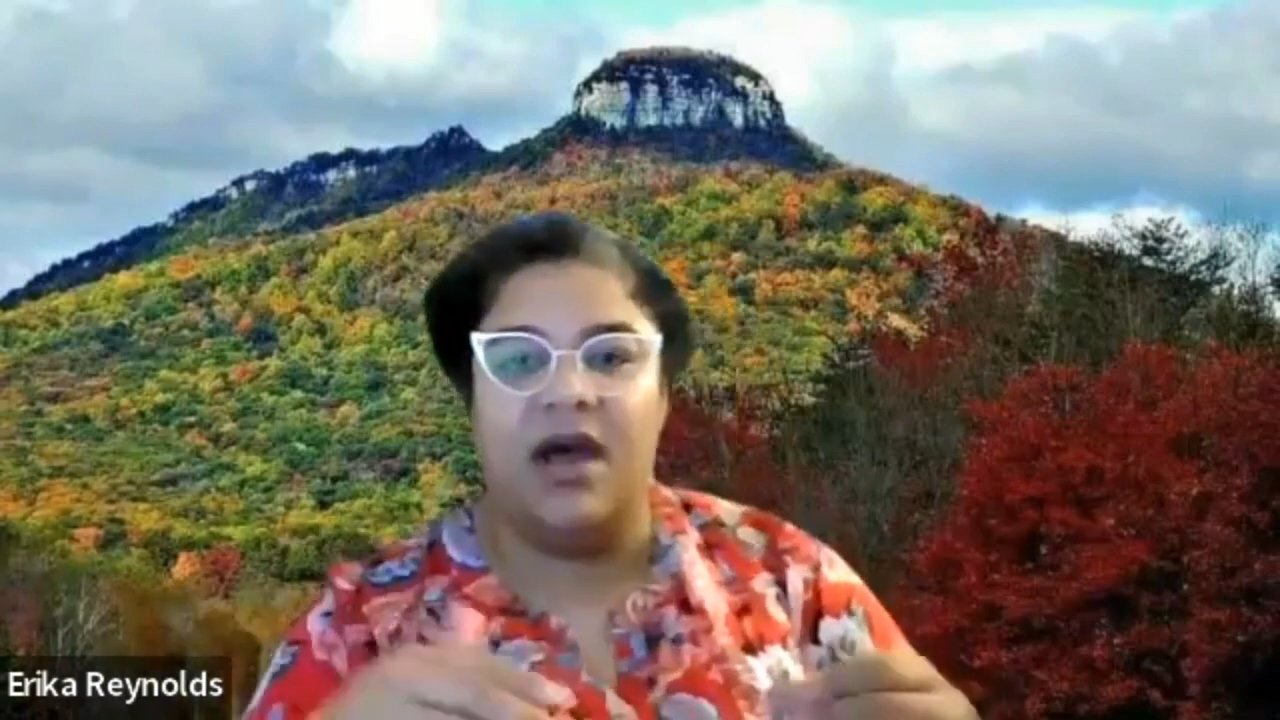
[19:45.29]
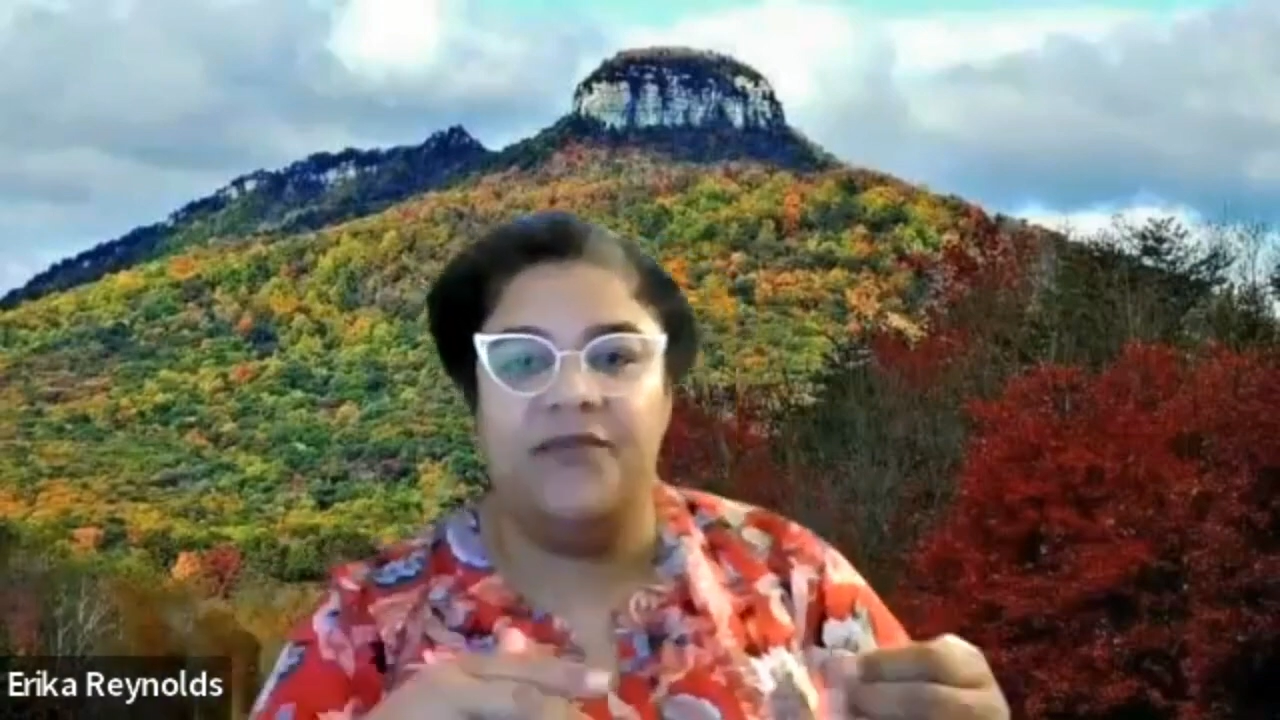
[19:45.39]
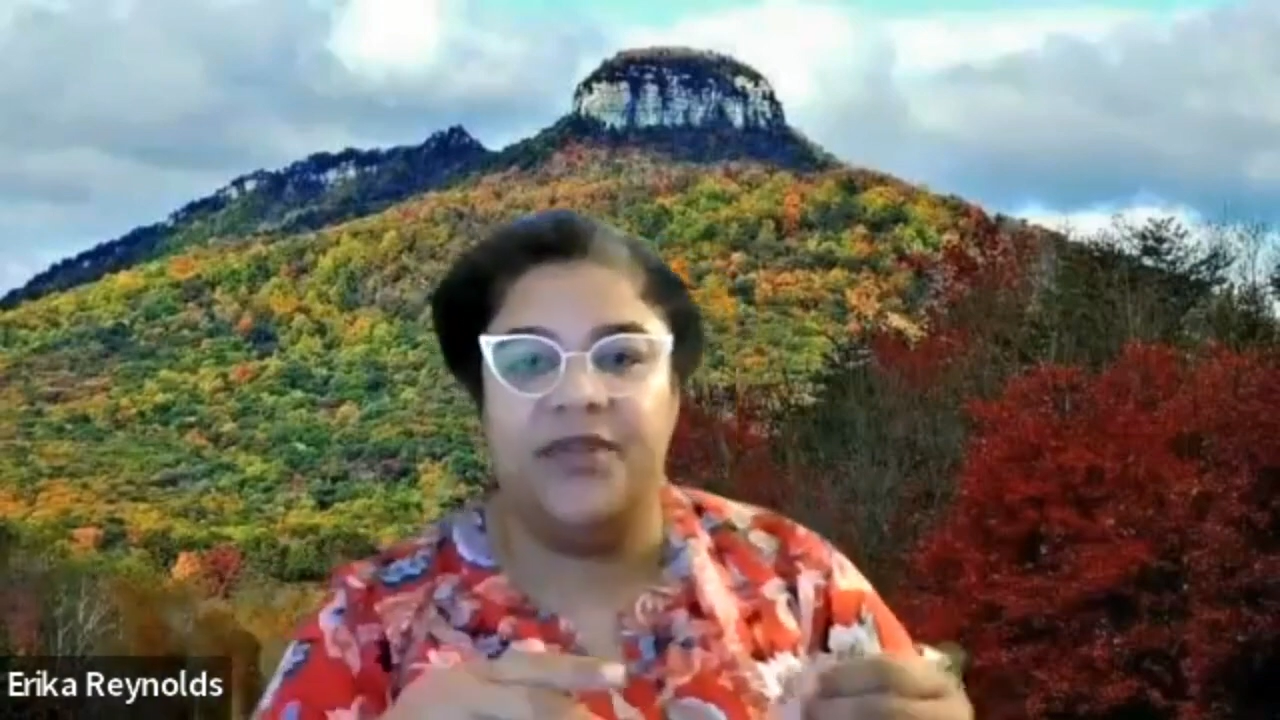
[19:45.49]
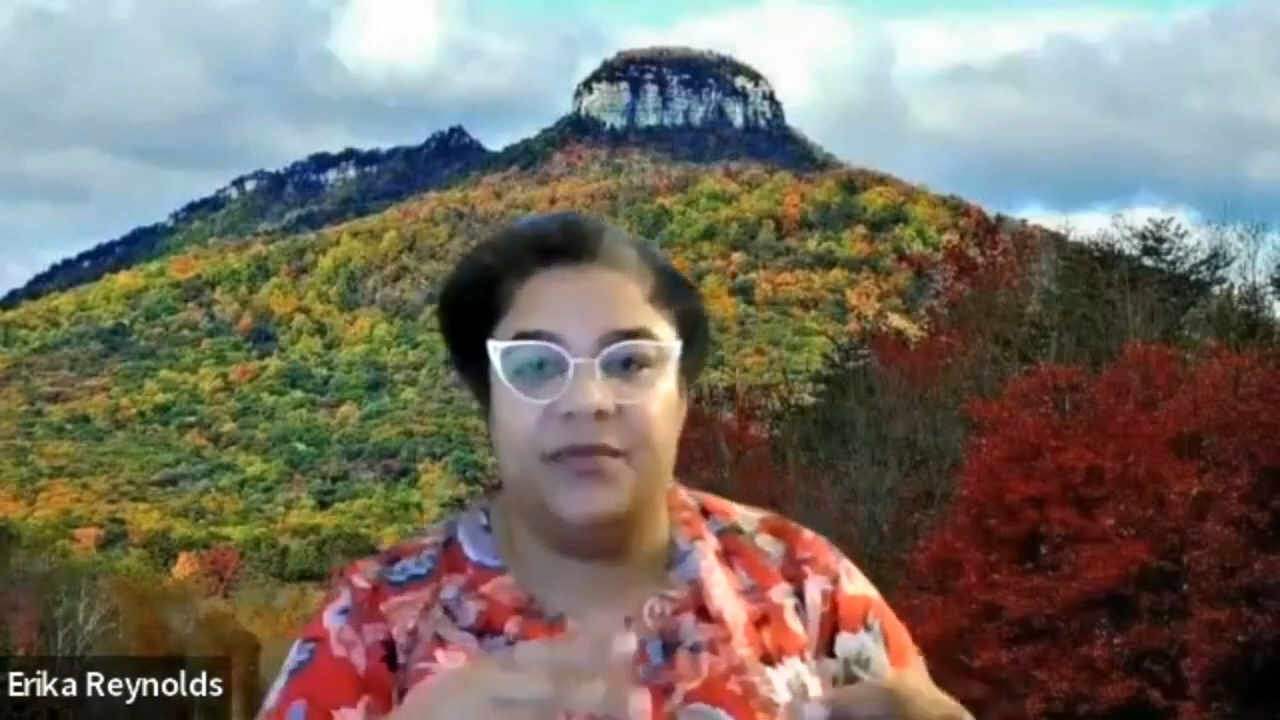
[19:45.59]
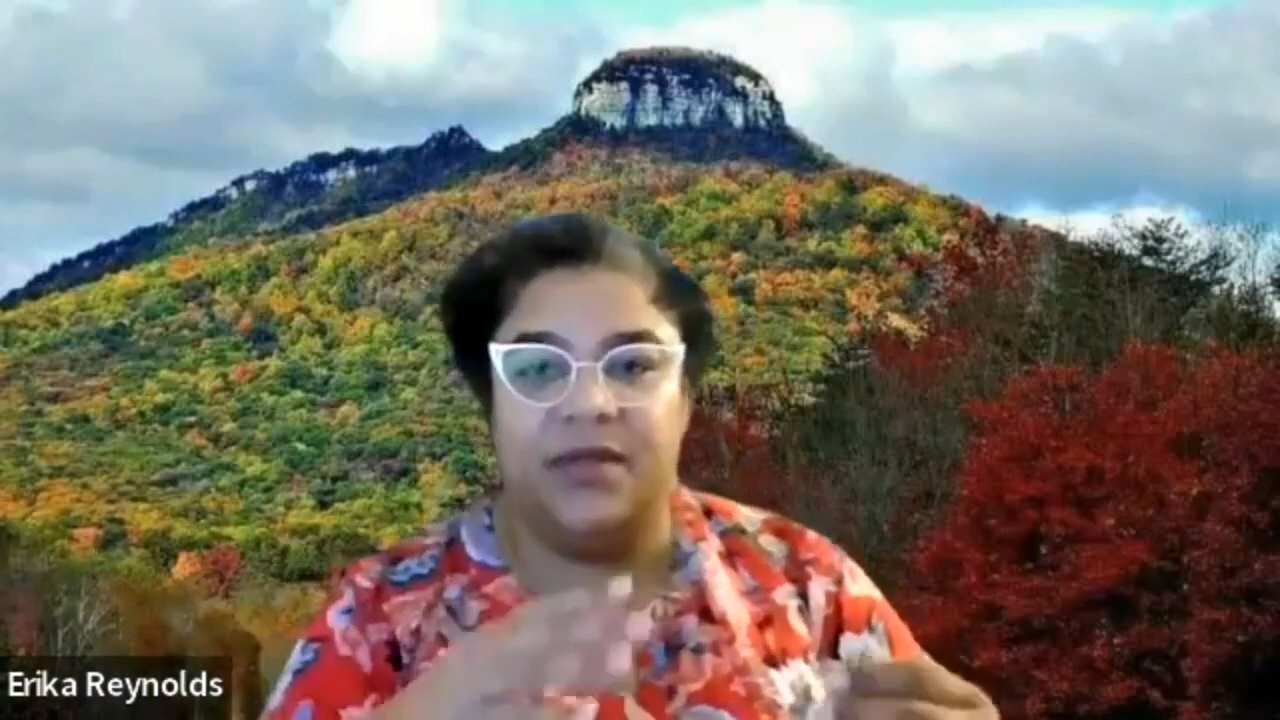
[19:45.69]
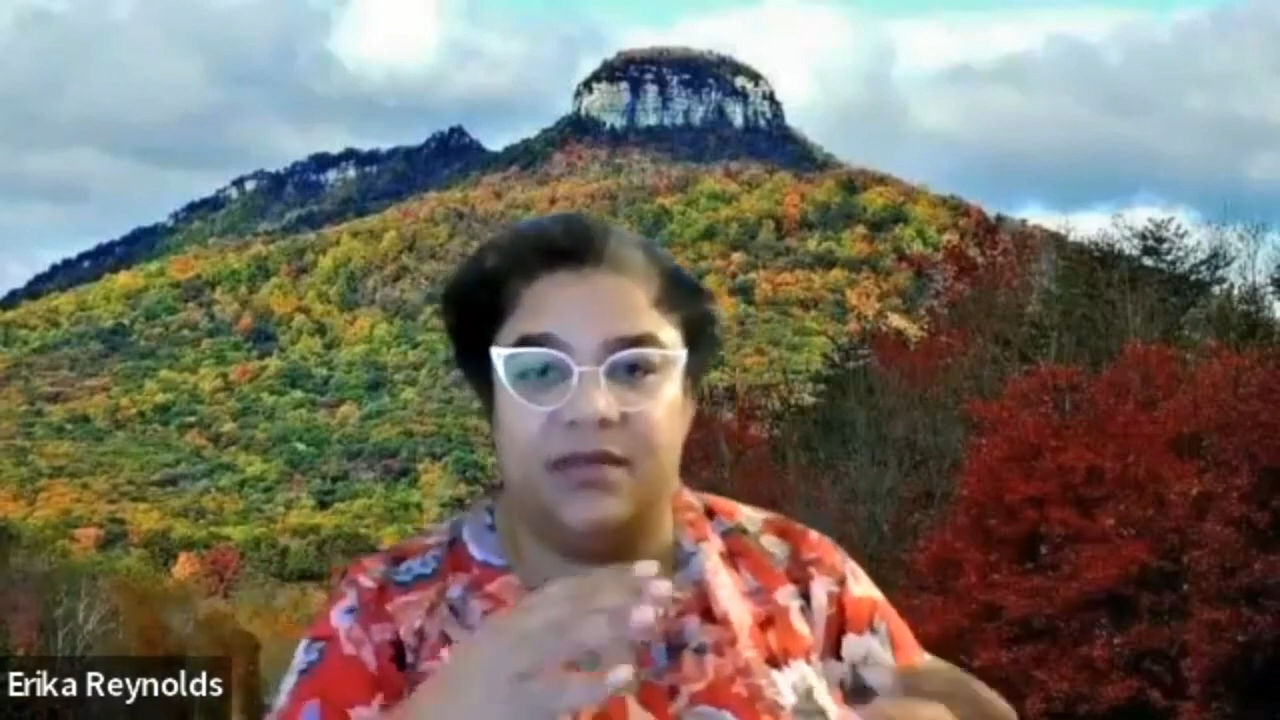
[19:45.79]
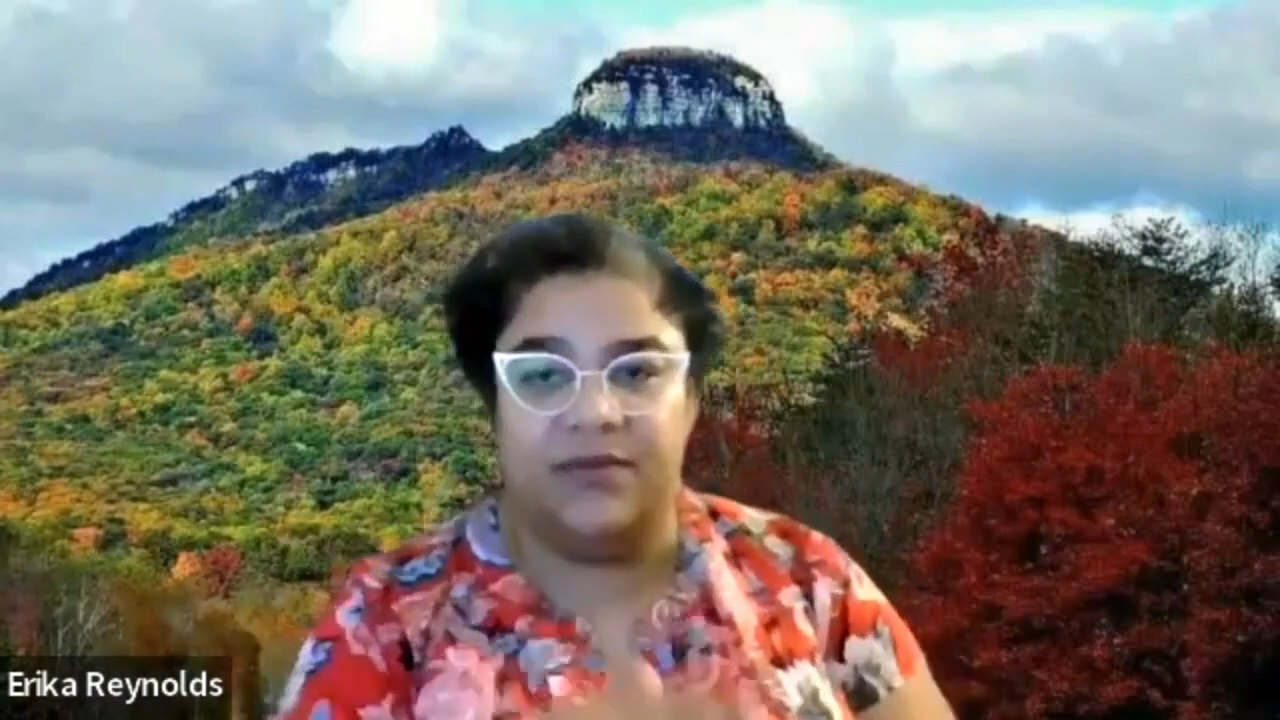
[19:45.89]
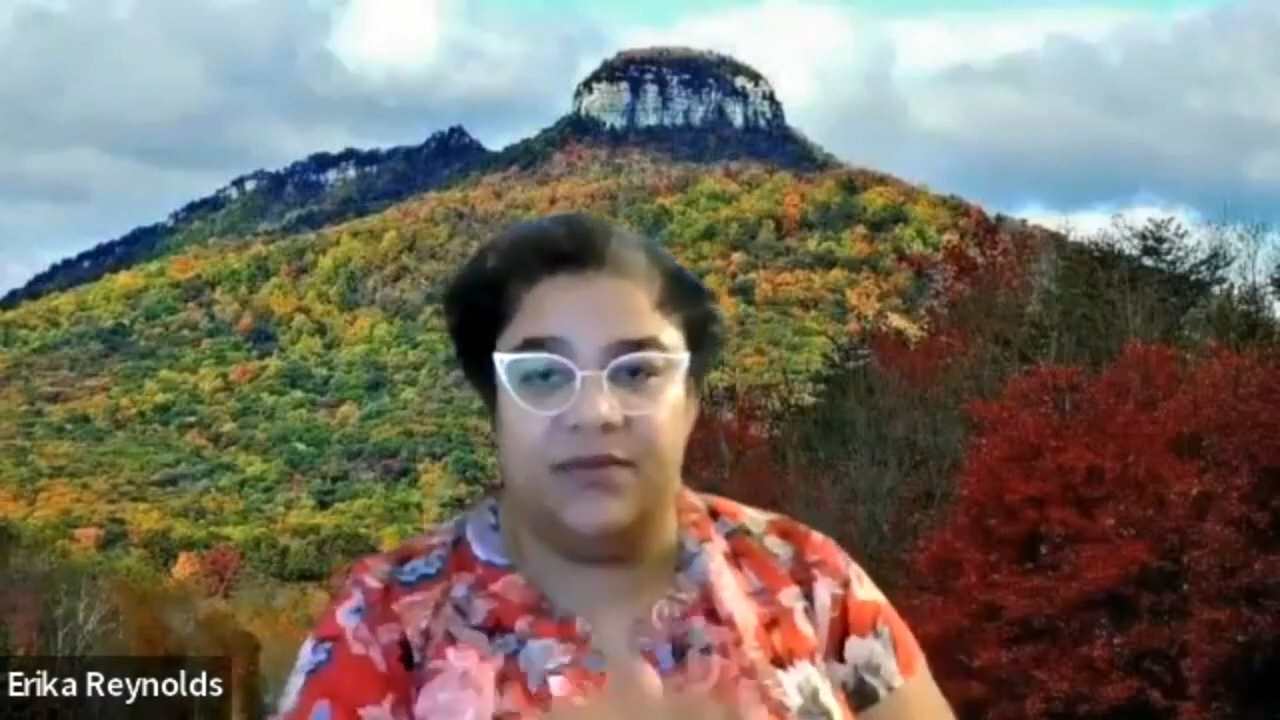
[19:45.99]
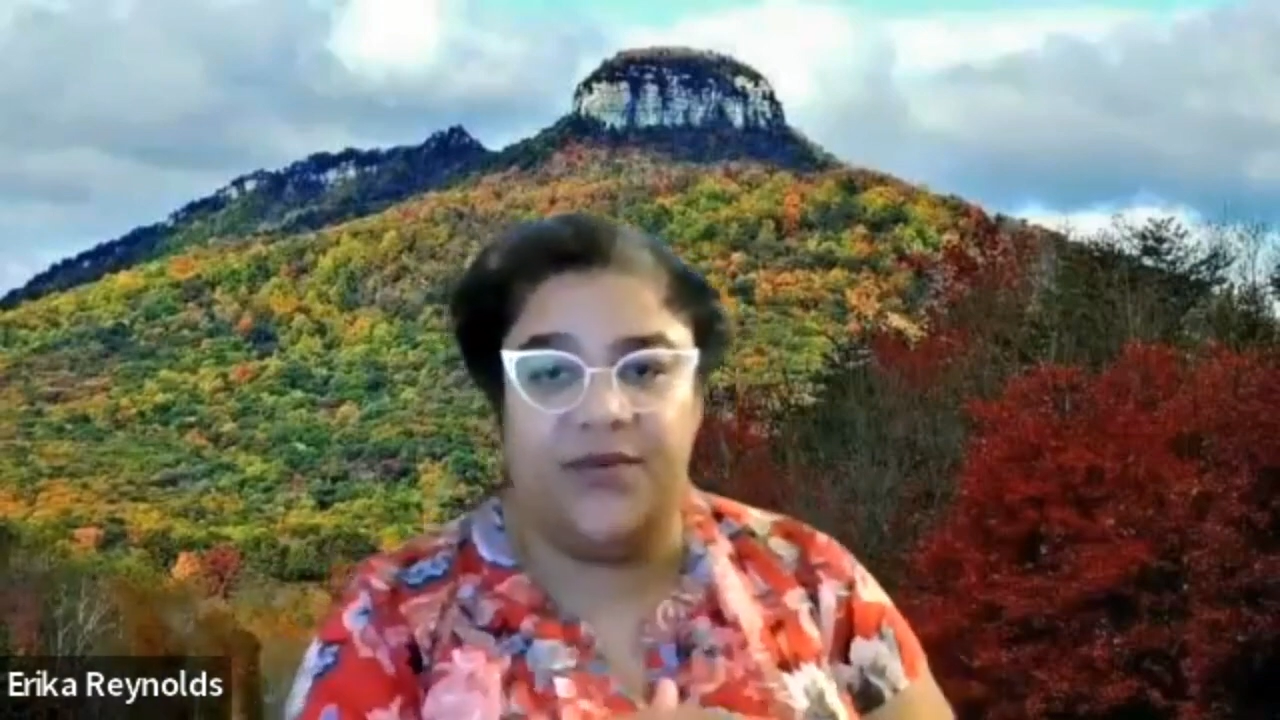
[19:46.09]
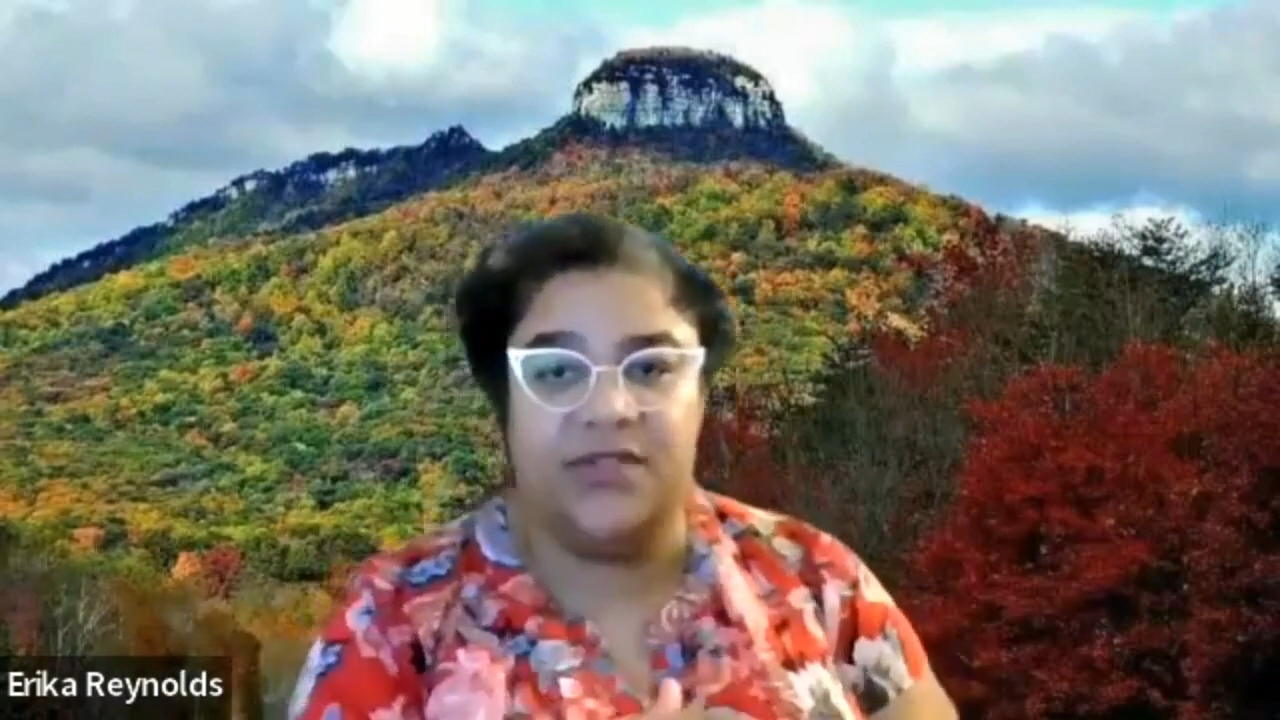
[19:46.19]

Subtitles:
conflict with